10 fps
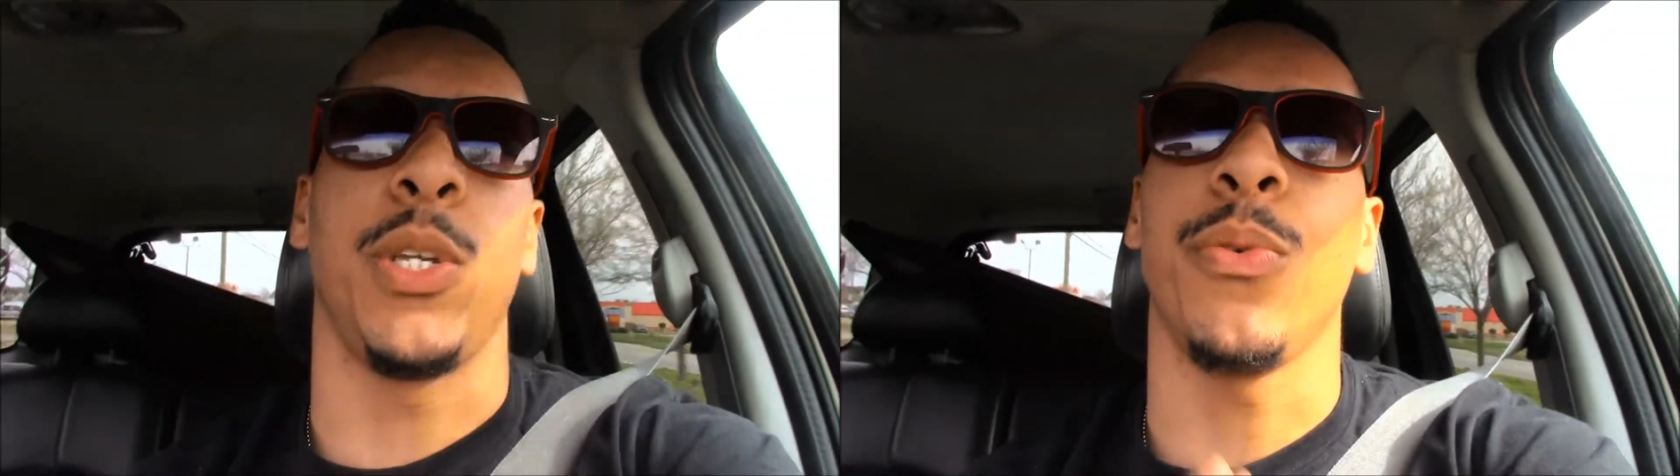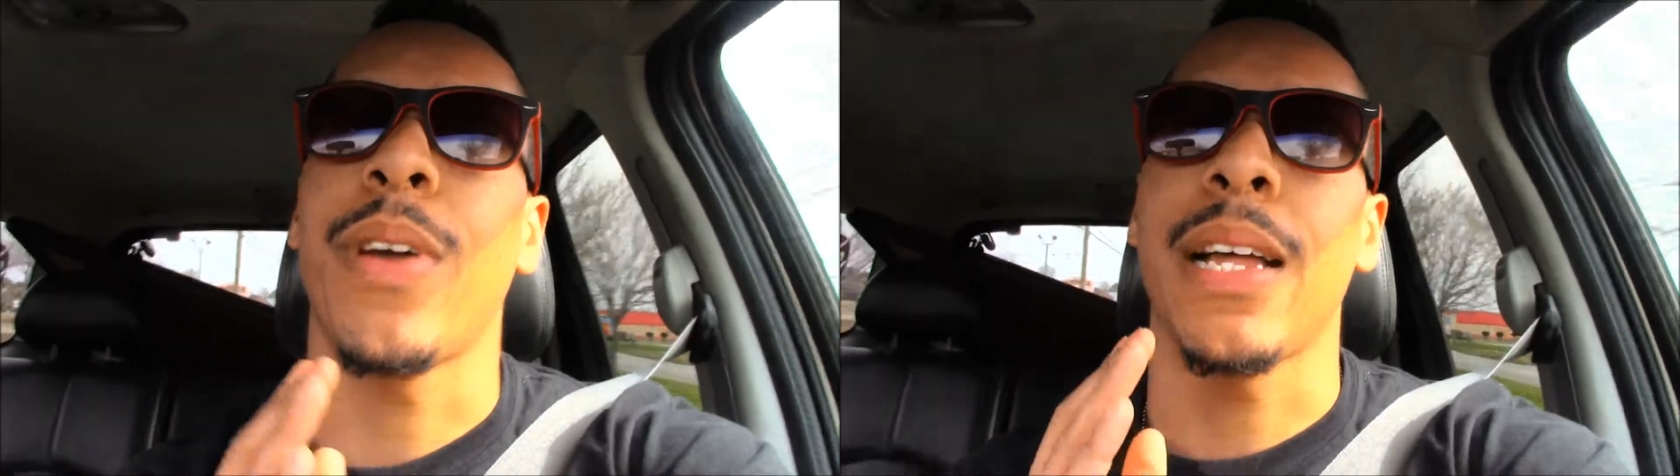
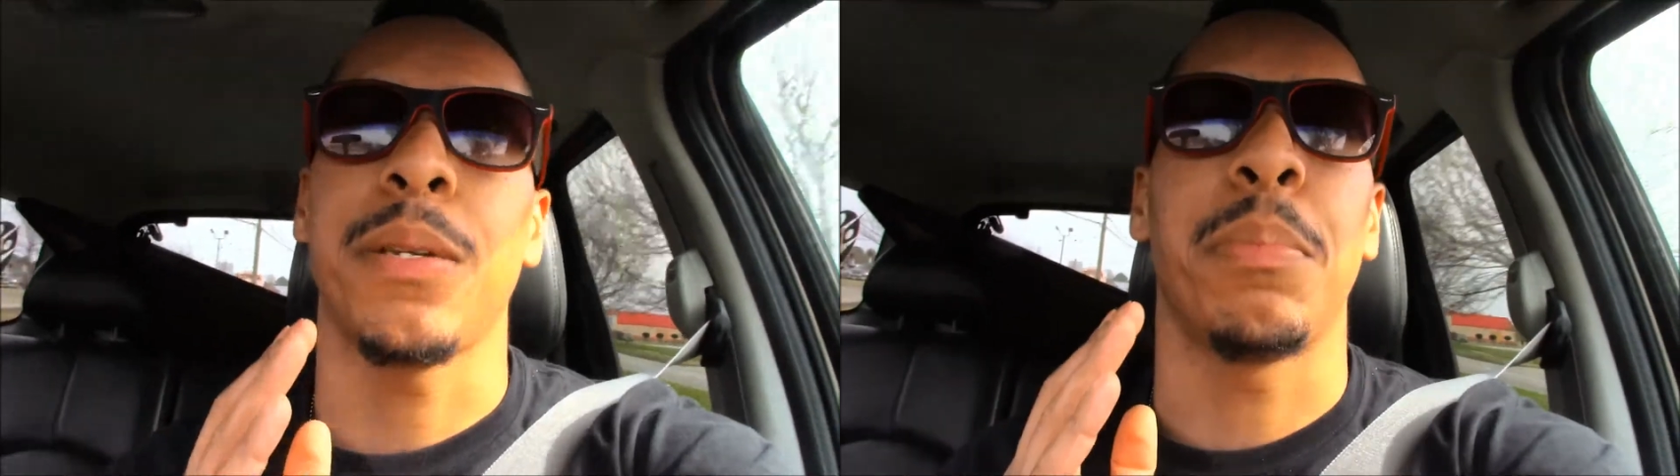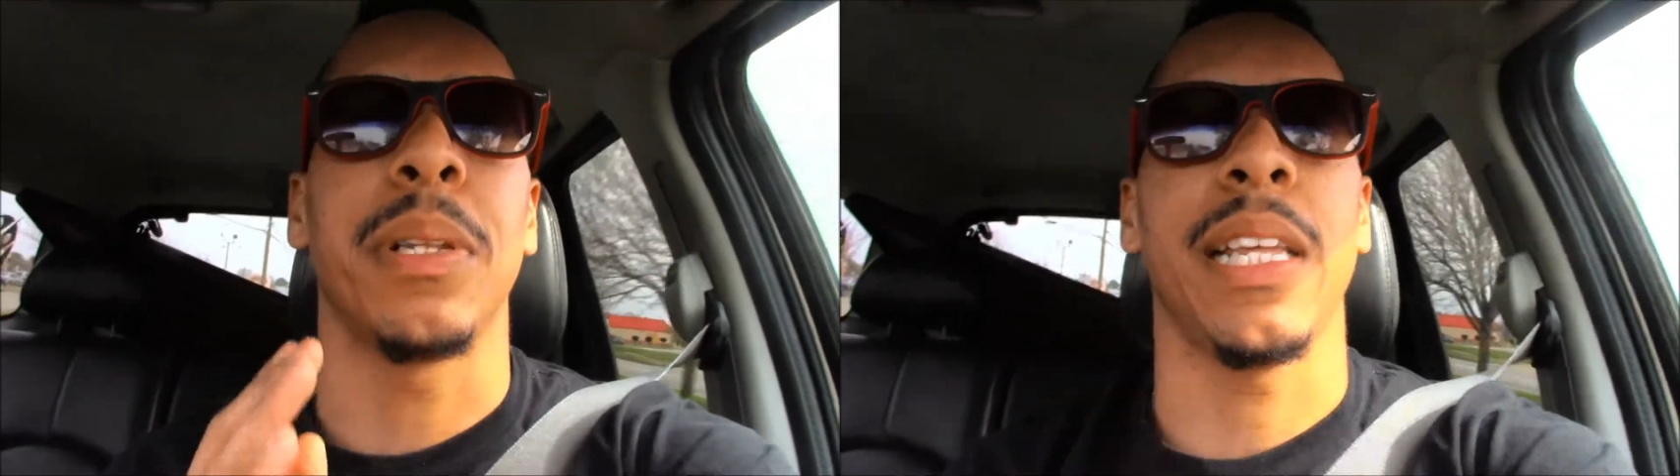You've got to
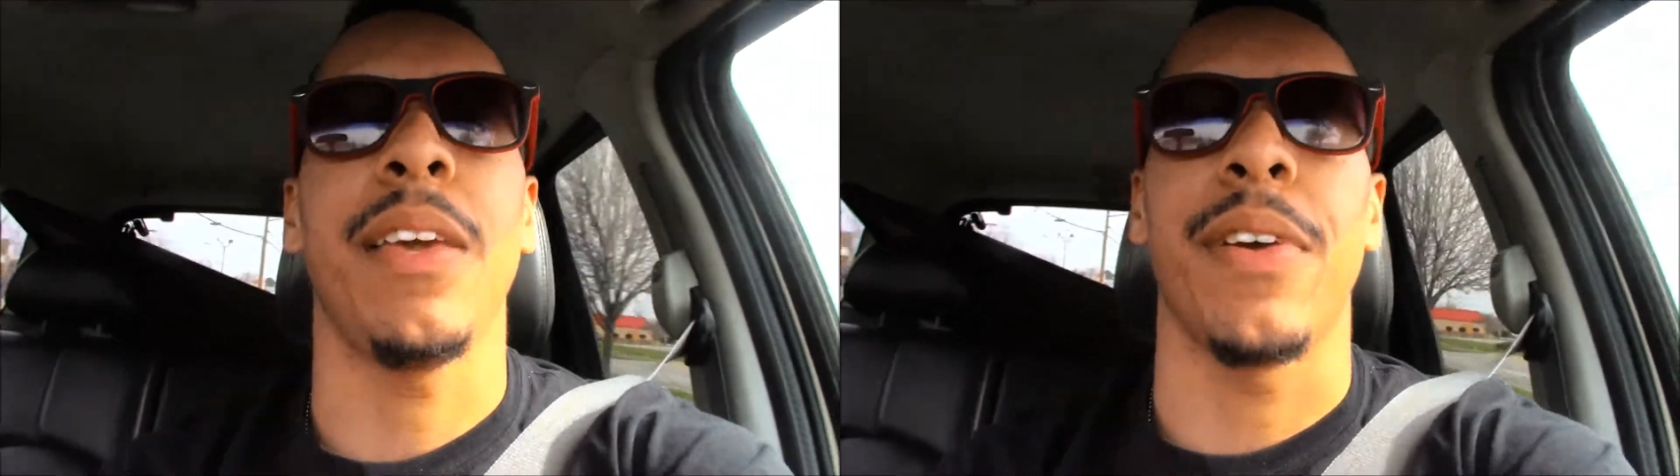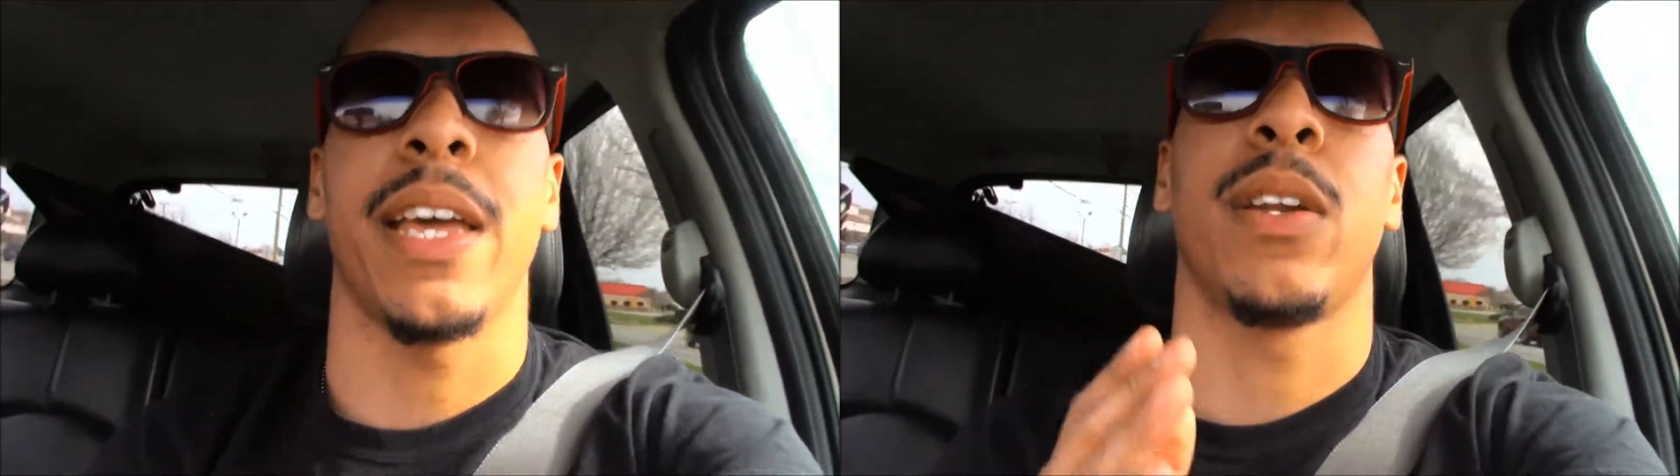
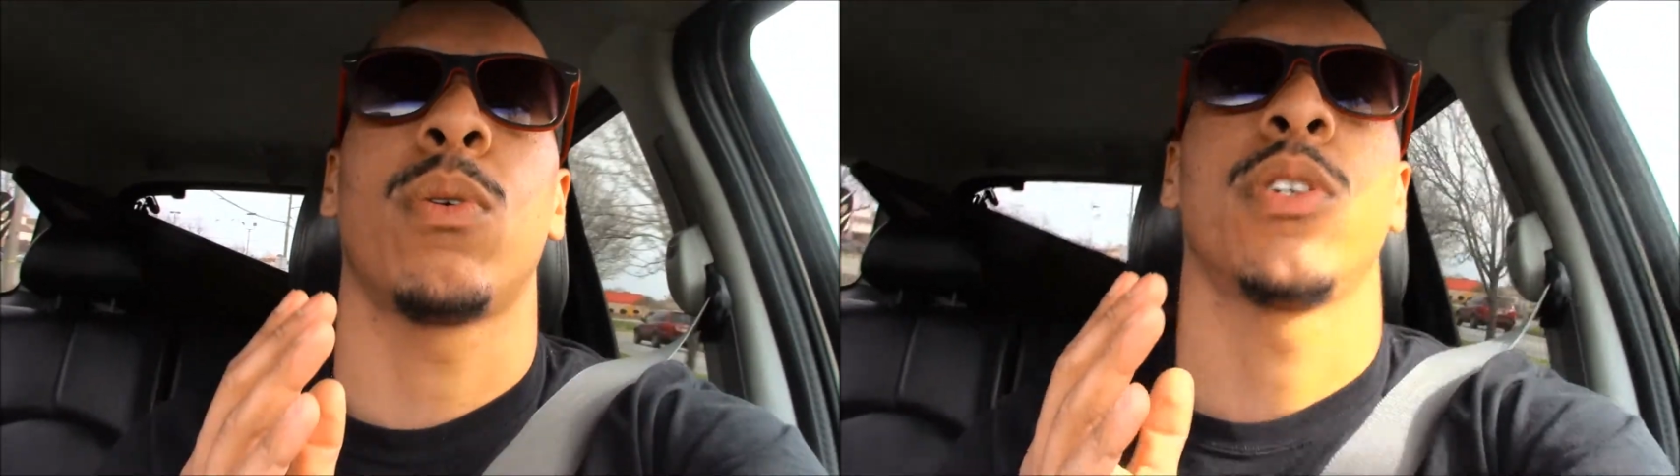believe it in order